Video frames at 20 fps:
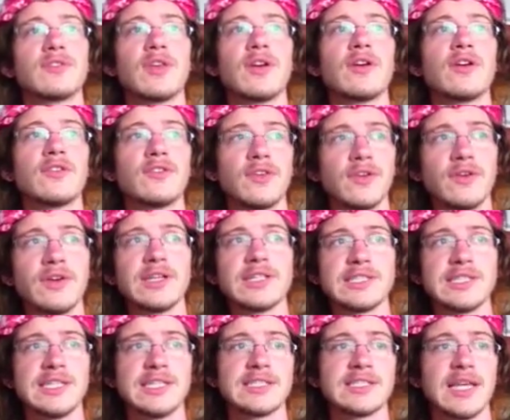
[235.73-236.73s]
There are serious
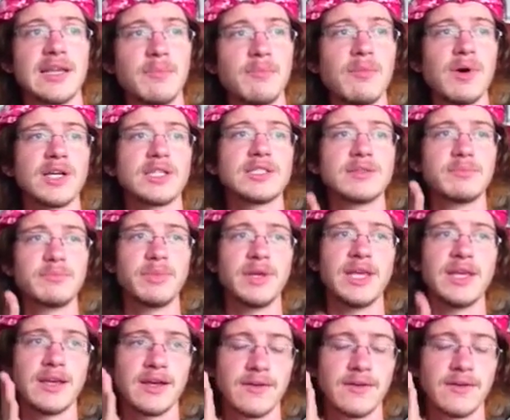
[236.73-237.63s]
things that must be